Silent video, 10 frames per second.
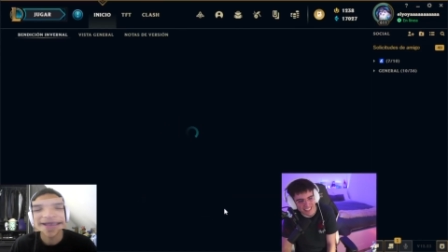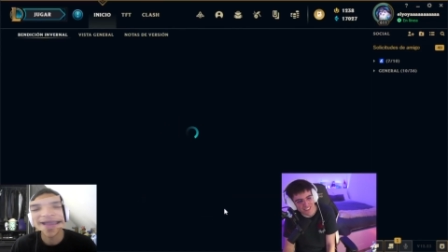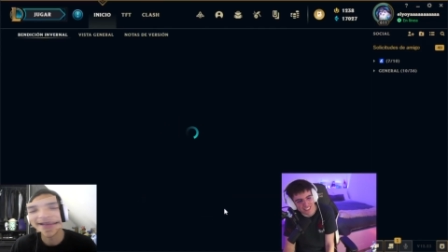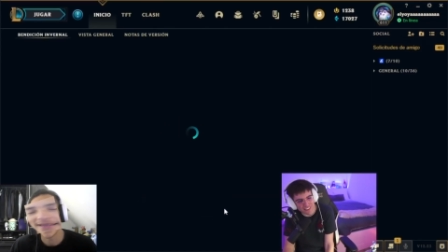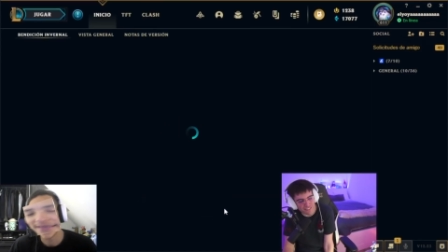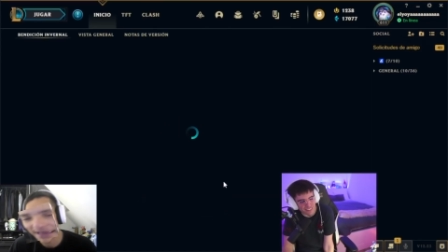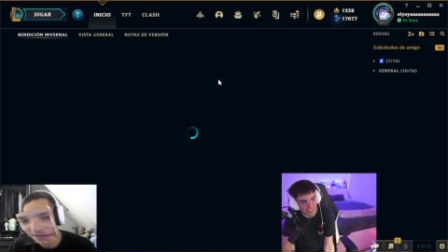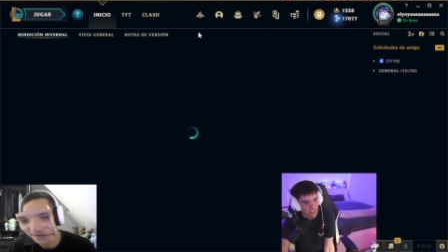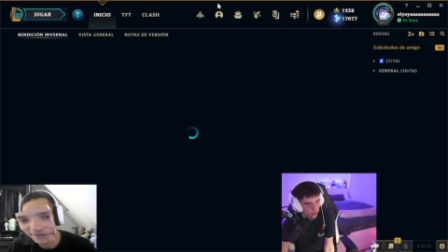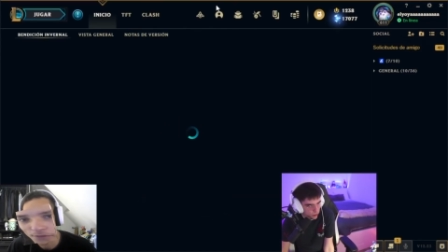And
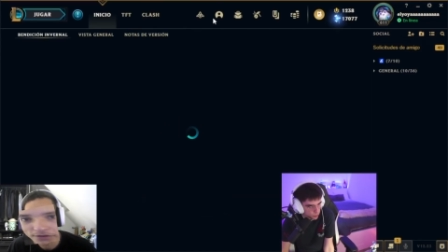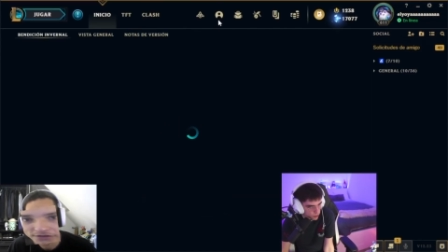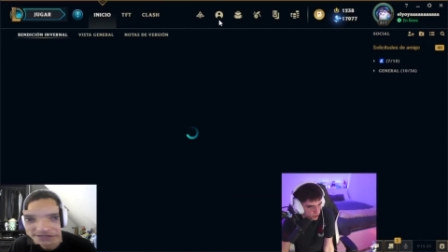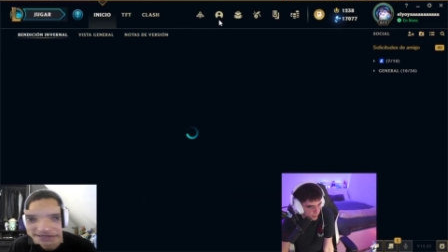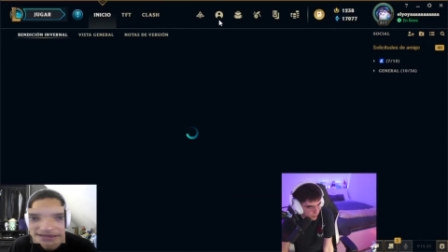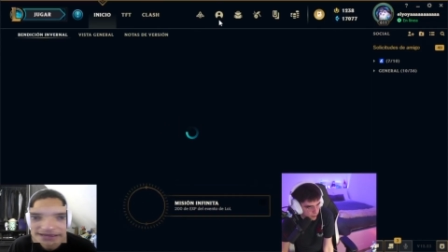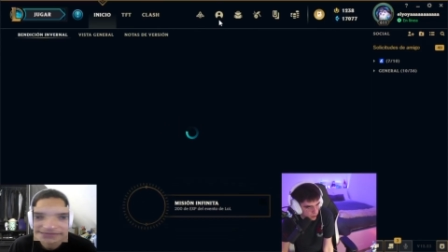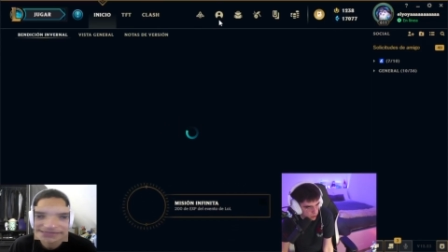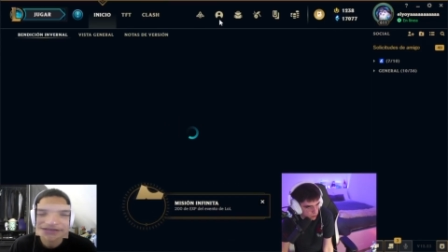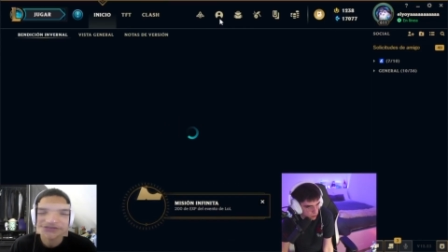thank you for watching,
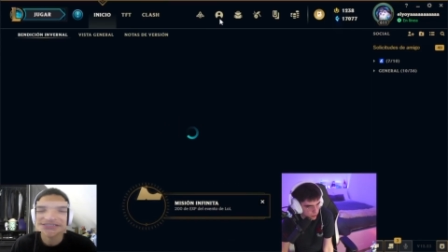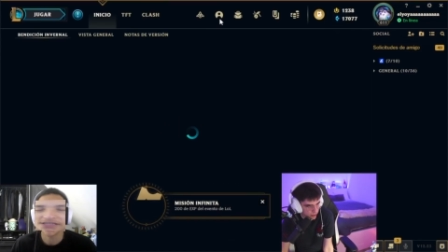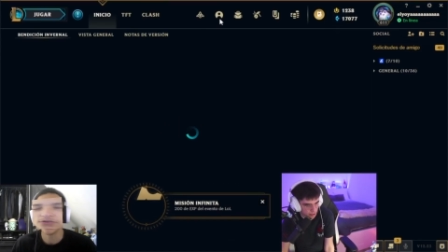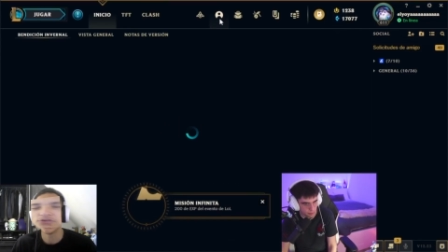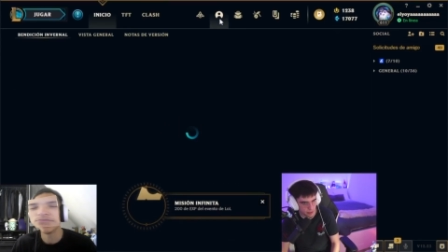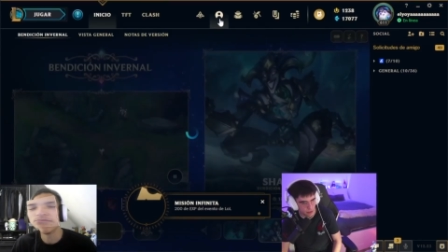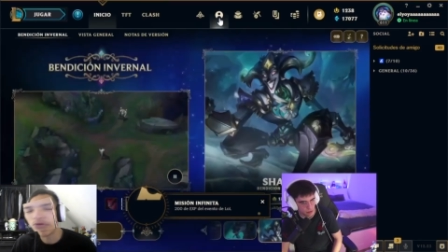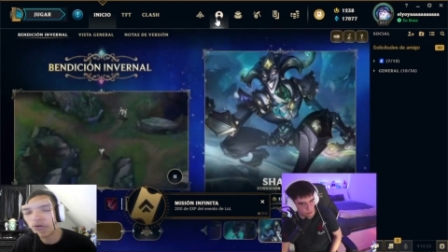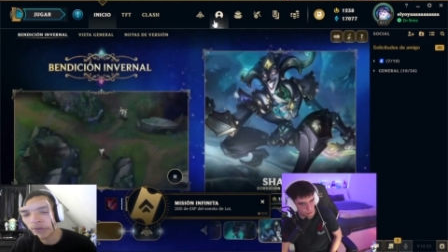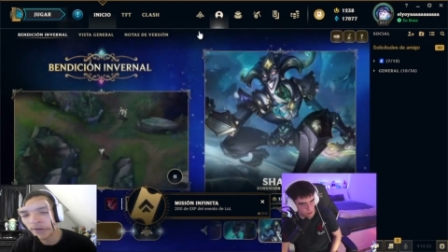guys. I'll see you
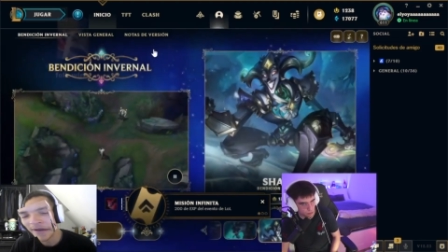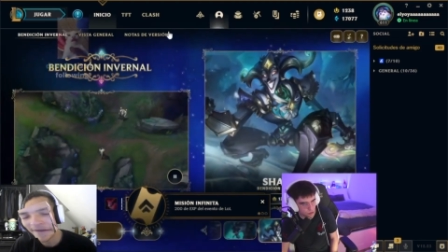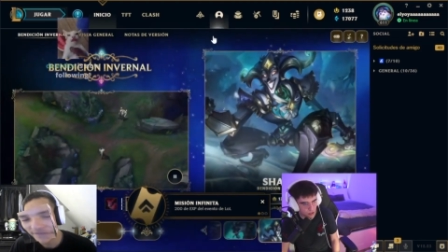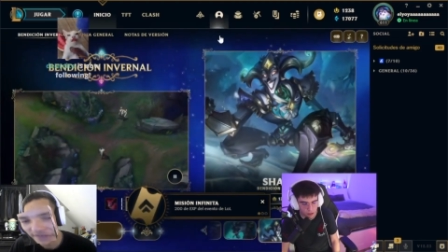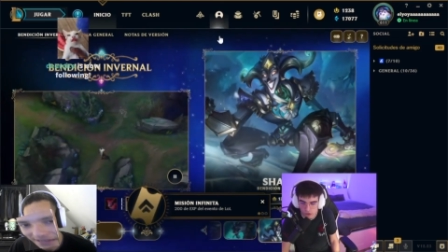tomorrow for the